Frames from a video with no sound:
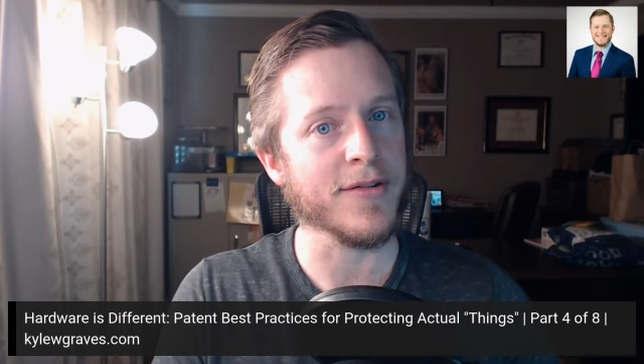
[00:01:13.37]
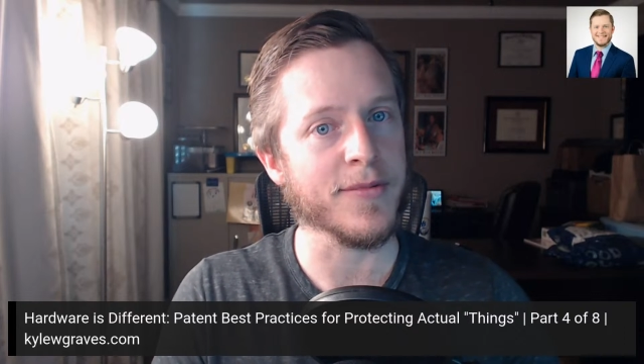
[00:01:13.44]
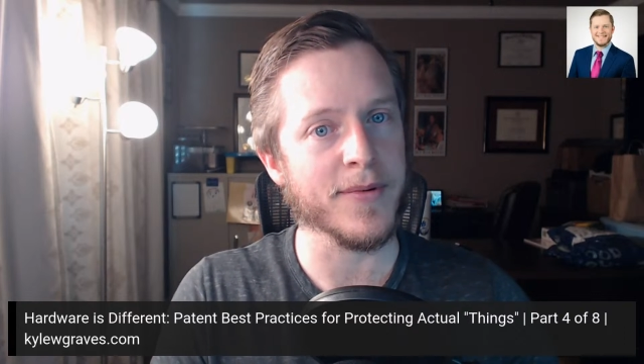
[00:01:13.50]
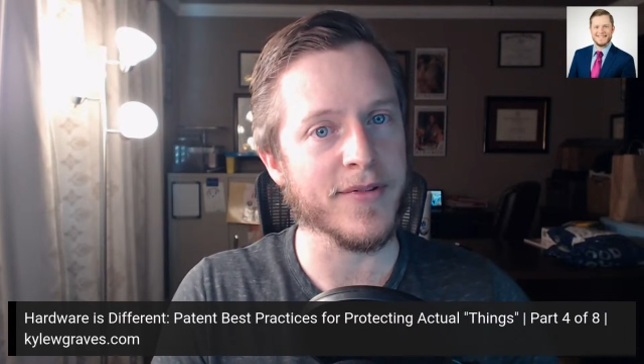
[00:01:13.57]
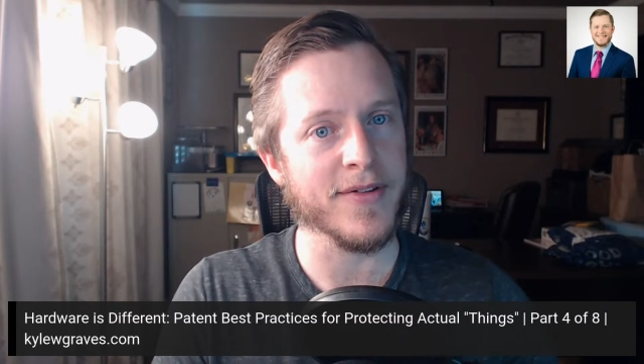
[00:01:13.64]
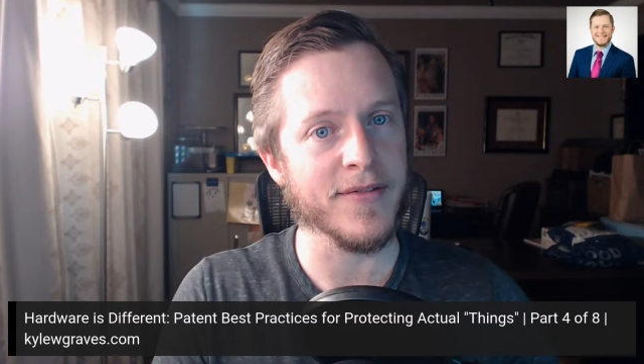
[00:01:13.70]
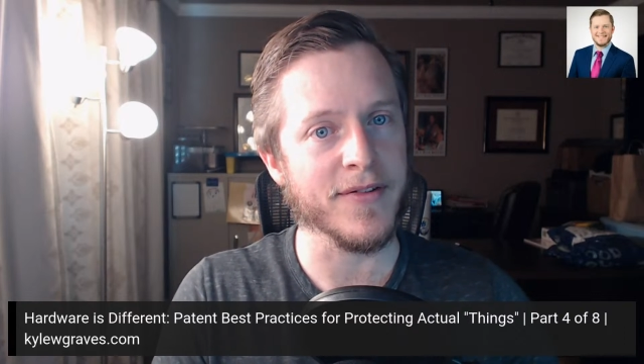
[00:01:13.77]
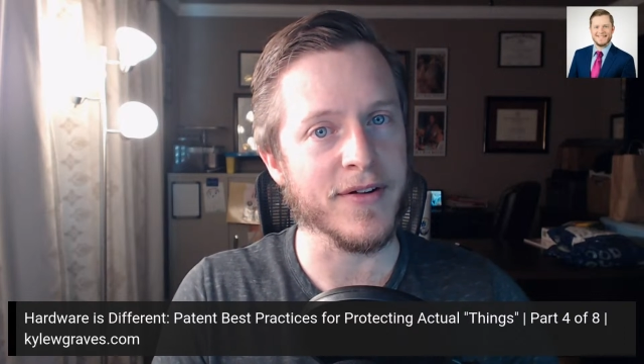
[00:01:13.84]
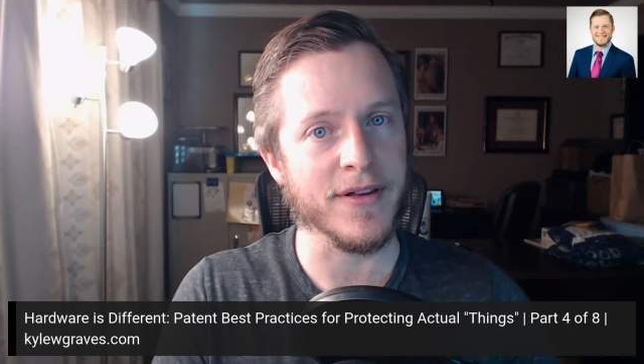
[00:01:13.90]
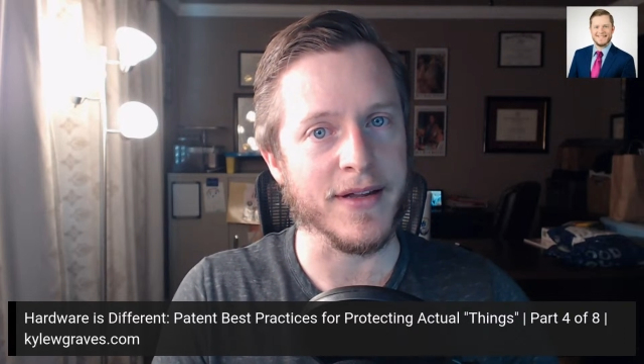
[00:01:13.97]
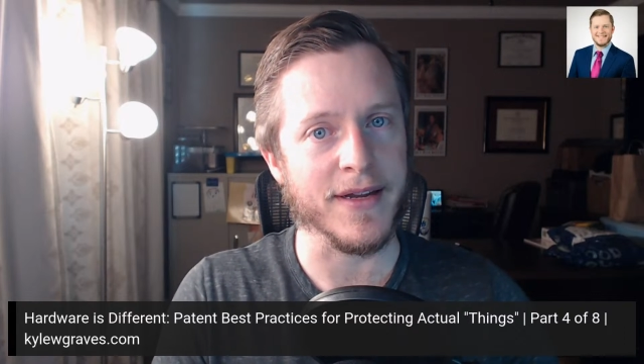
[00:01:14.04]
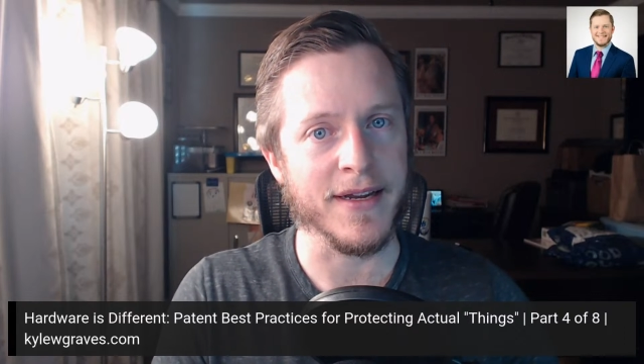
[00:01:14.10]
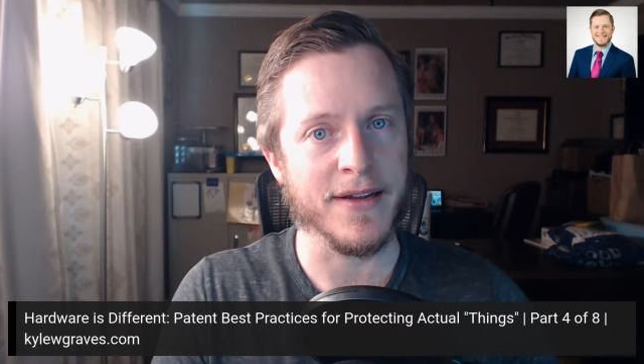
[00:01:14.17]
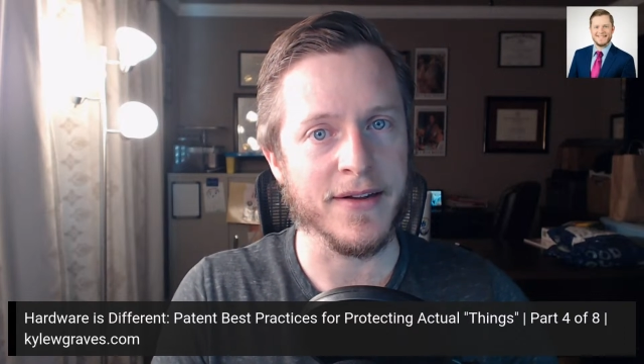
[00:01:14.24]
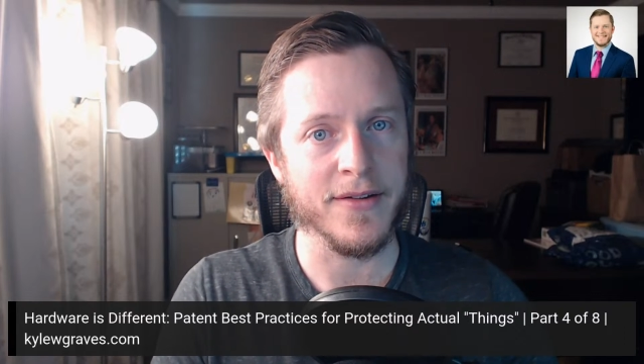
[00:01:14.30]

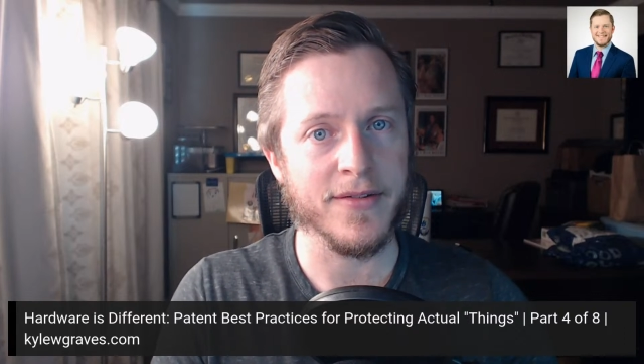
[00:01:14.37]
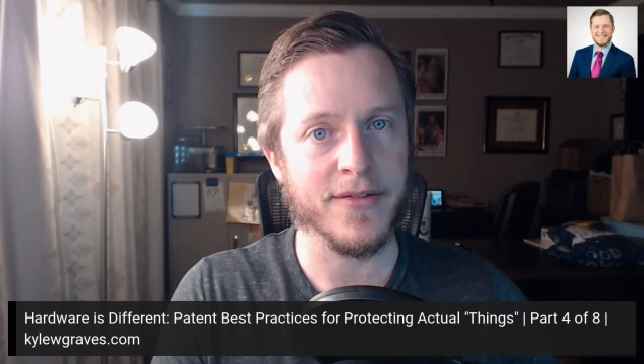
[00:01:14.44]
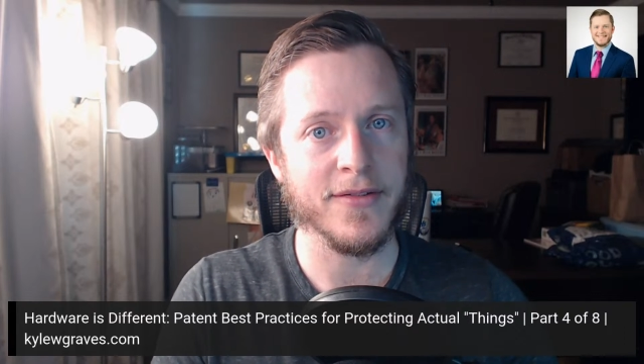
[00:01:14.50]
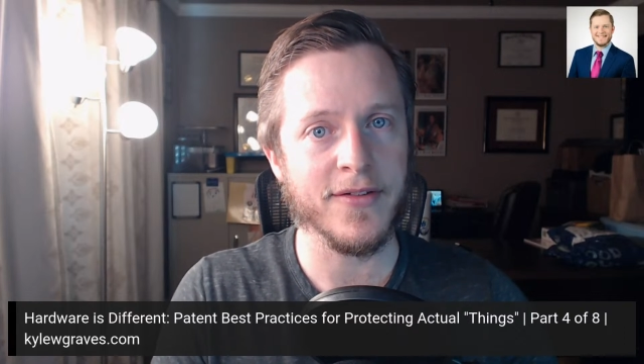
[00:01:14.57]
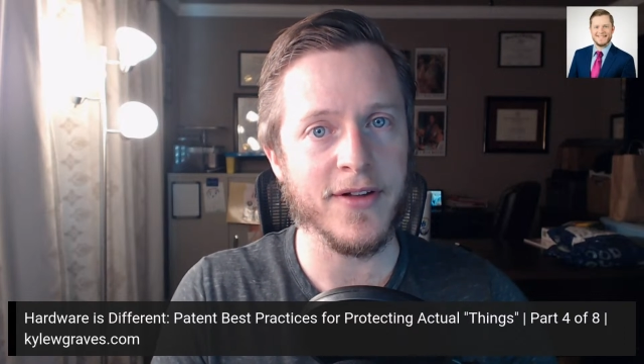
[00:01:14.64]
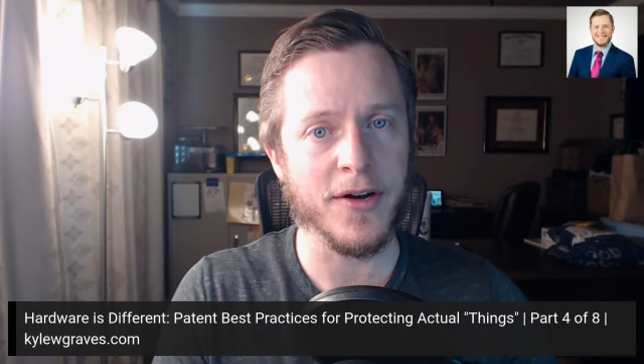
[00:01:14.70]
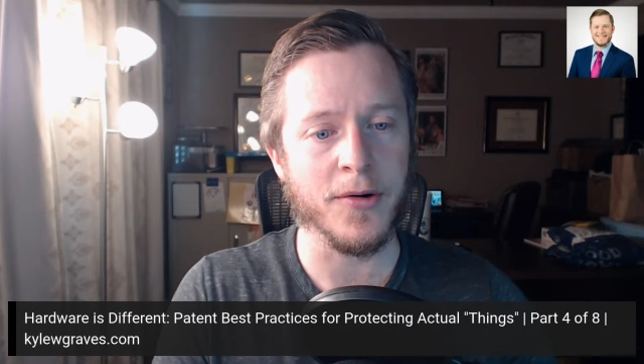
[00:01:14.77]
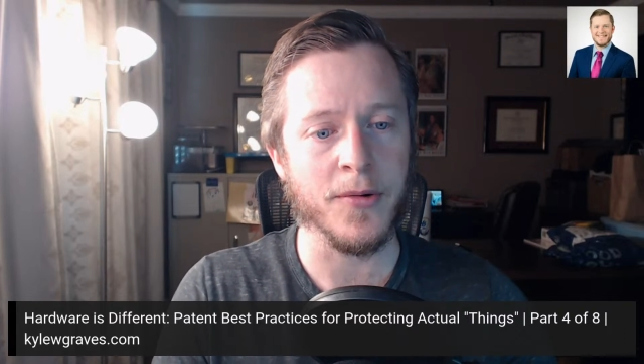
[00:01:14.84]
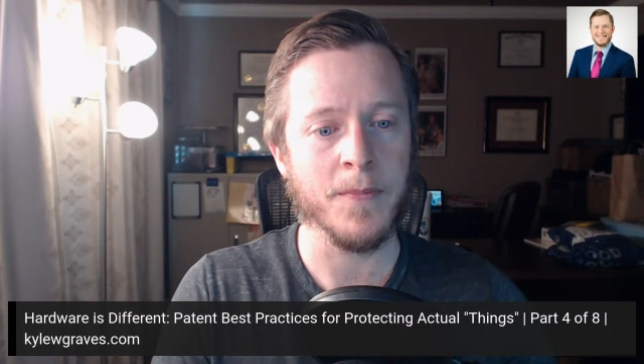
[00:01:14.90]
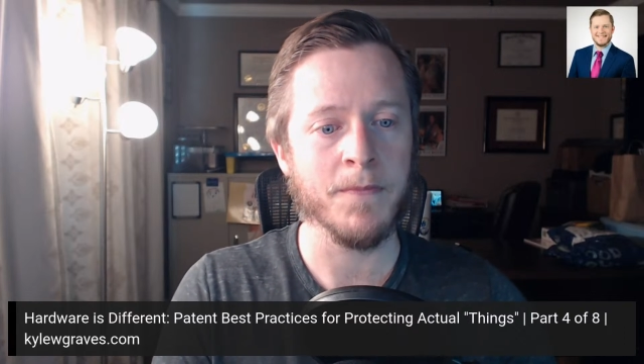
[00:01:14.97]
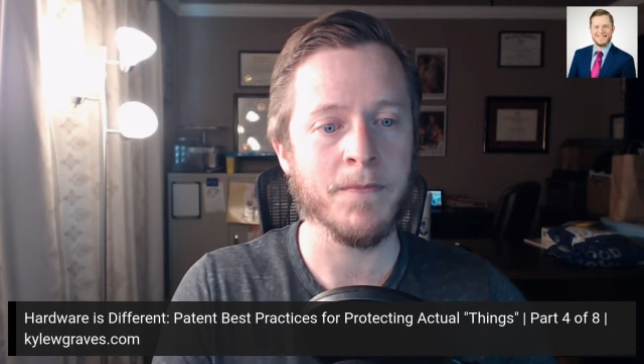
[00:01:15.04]
specifically. So,